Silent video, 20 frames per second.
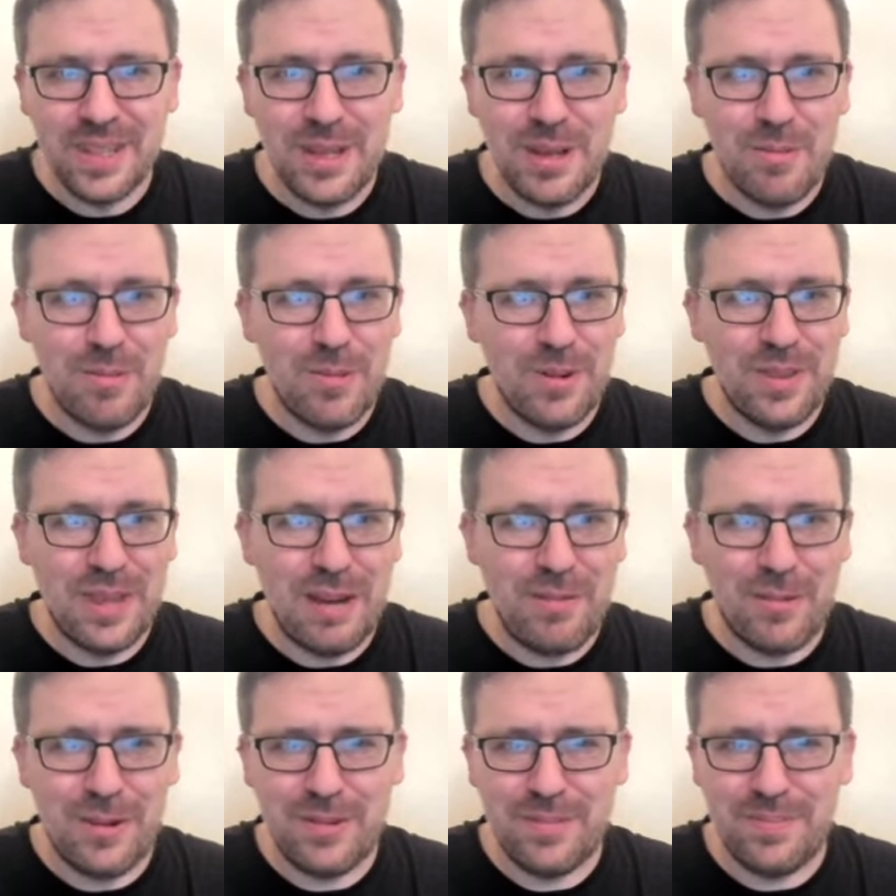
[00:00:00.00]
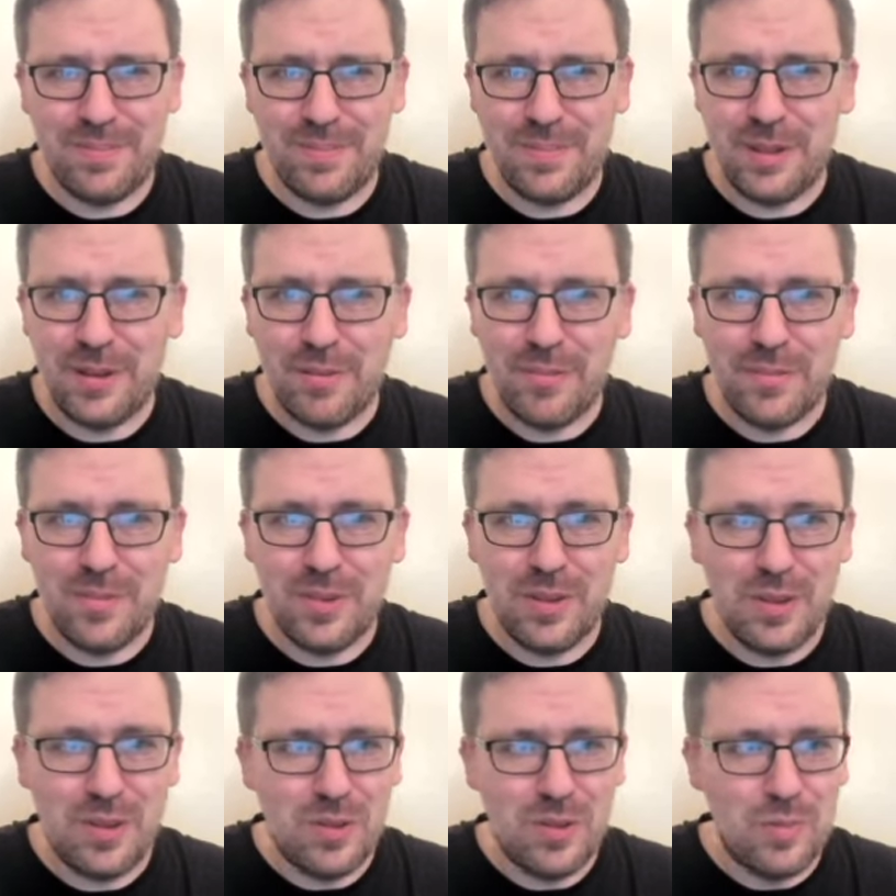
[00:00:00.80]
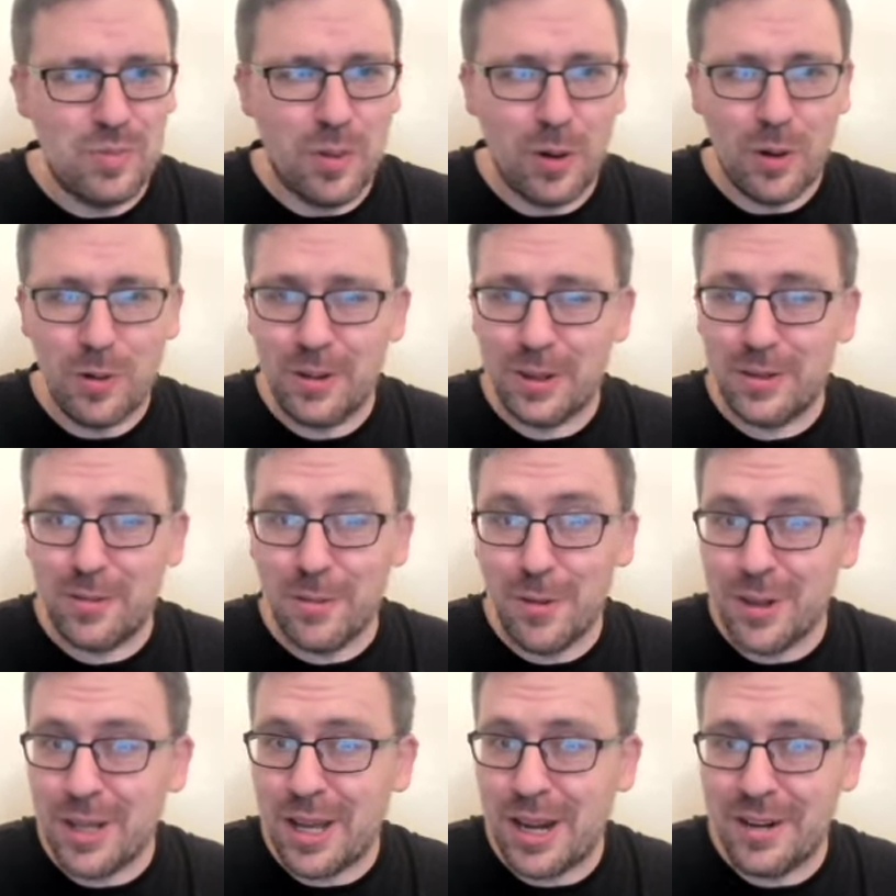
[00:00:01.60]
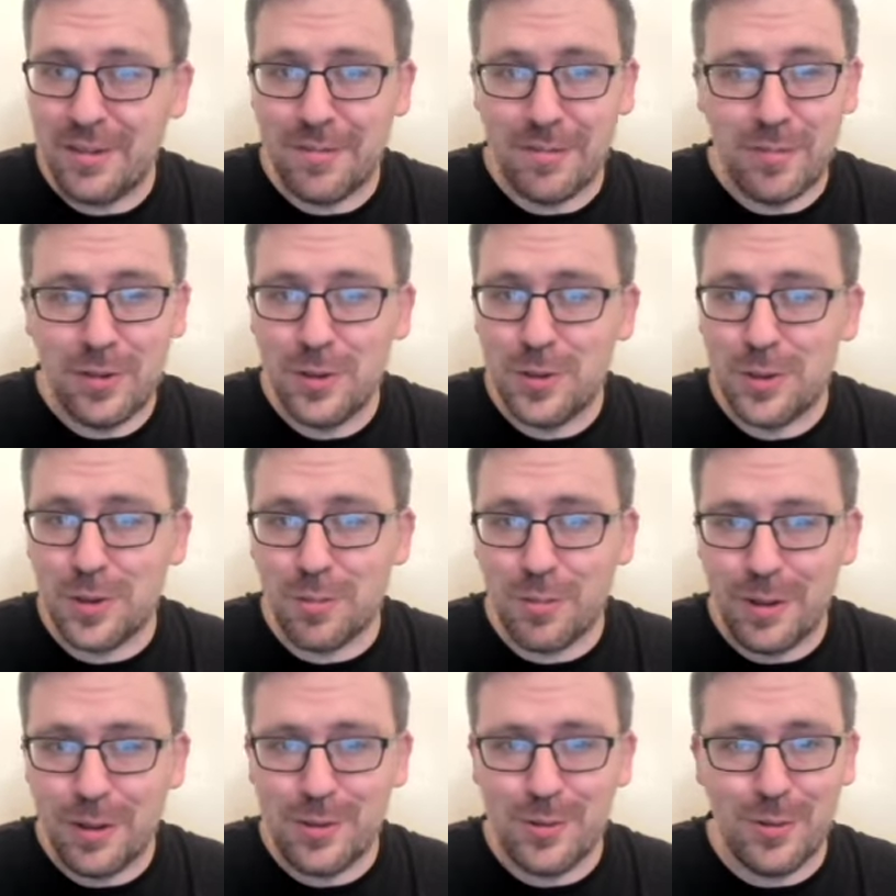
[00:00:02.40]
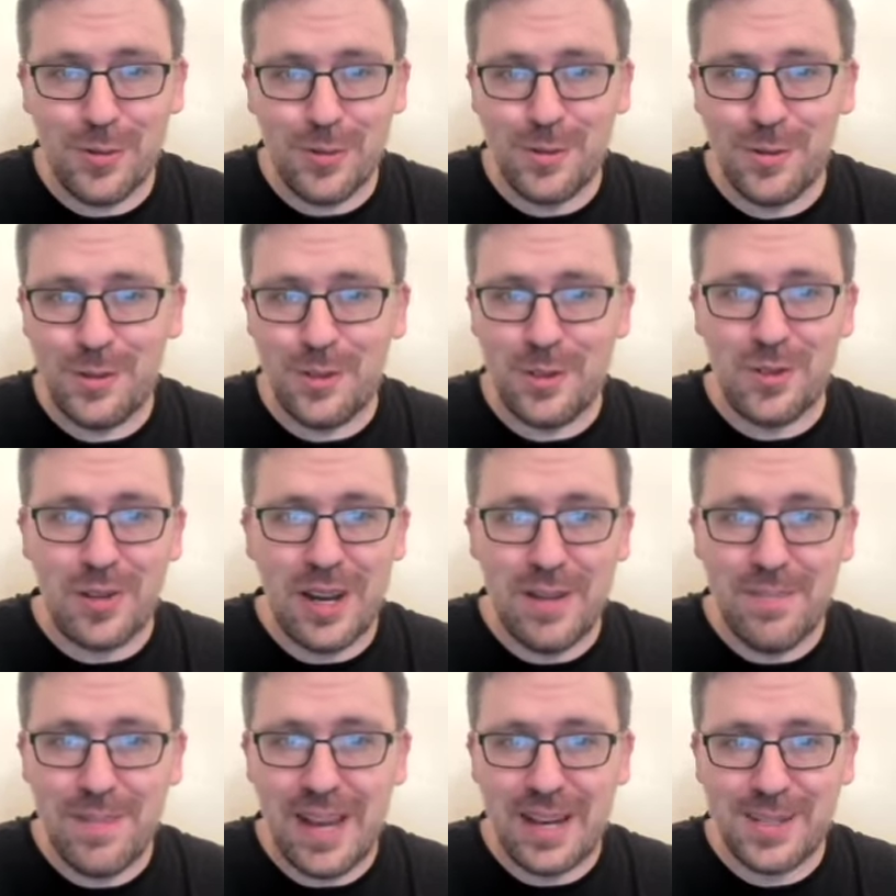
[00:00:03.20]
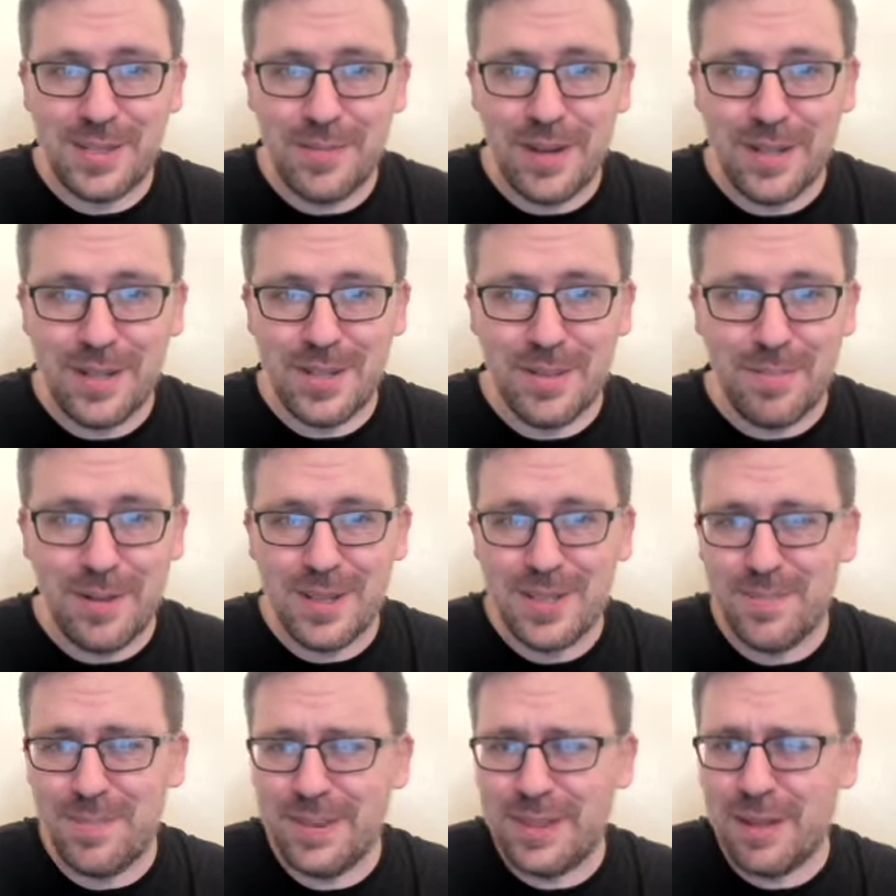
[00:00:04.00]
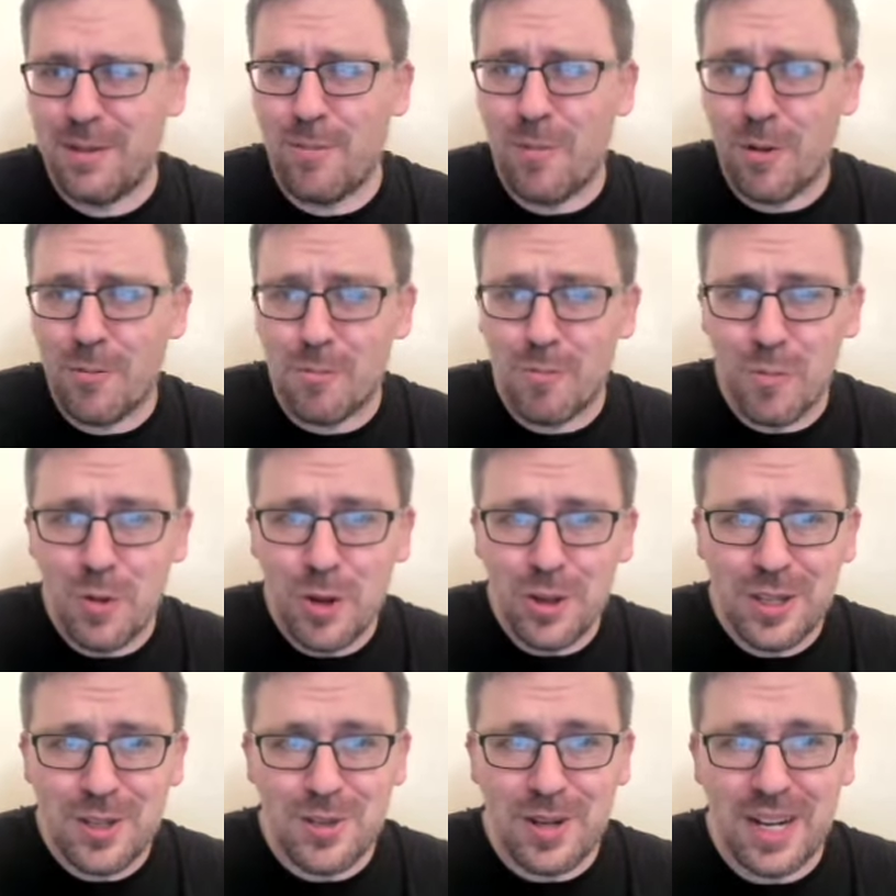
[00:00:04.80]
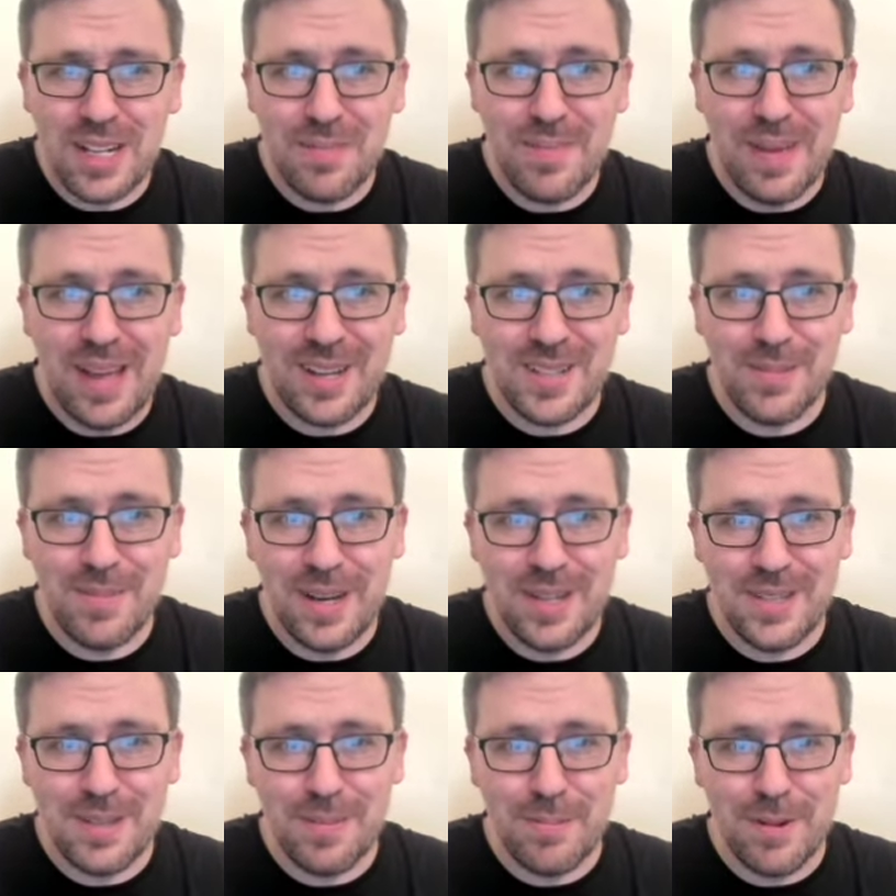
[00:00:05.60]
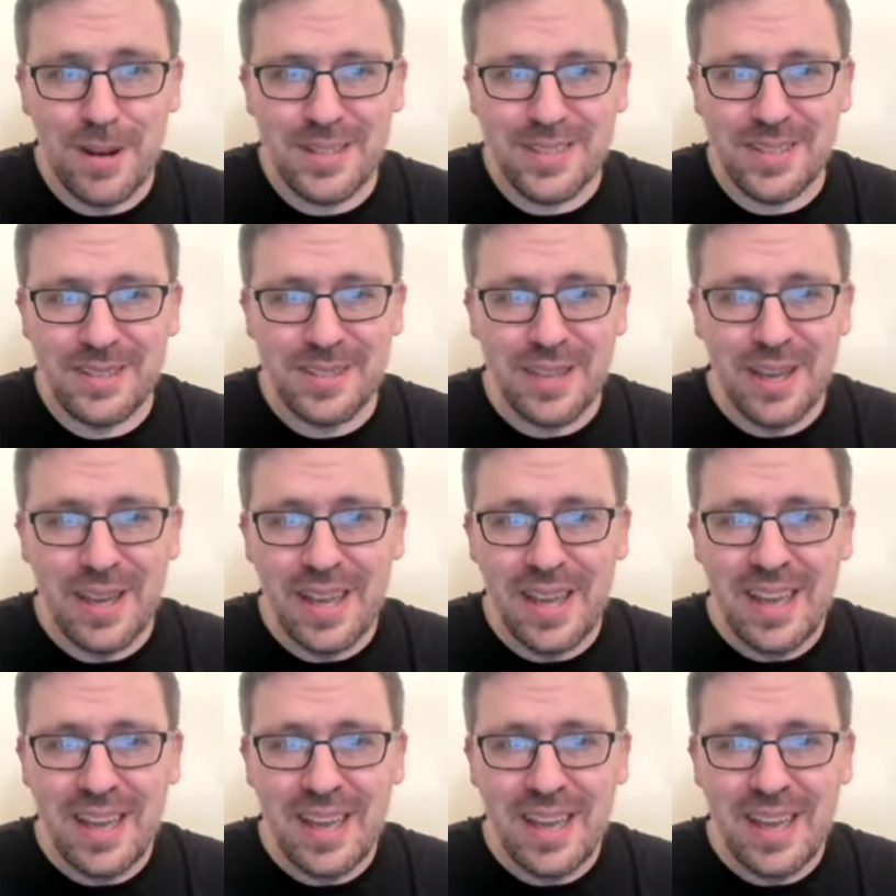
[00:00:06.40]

where they were, you know, burning through a lot of future resources to try and maximize the present, but they weren't really trying to maximize the present